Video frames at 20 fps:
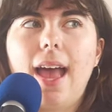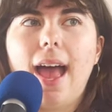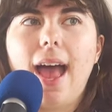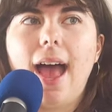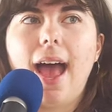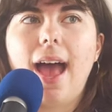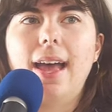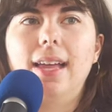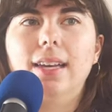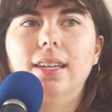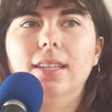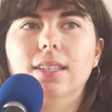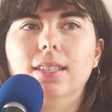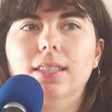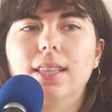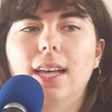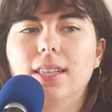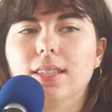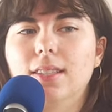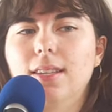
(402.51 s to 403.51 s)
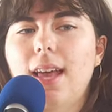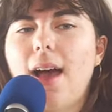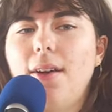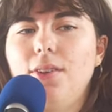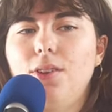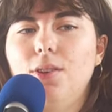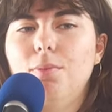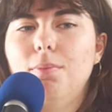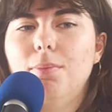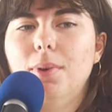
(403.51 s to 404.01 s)
And that's how
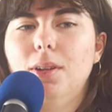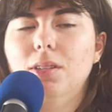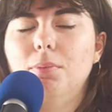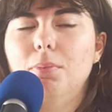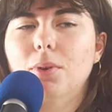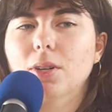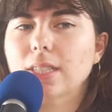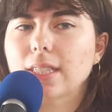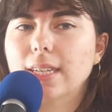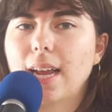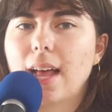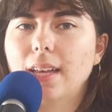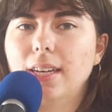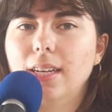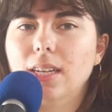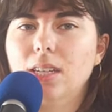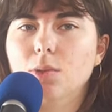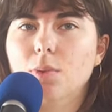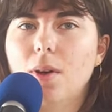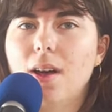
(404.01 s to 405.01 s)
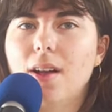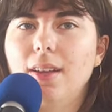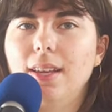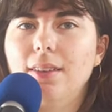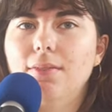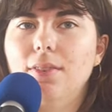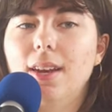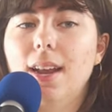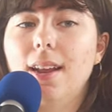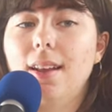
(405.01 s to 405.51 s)
you build a personality as well,
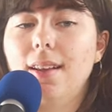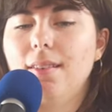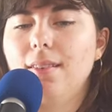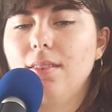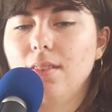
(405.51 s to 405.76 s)
even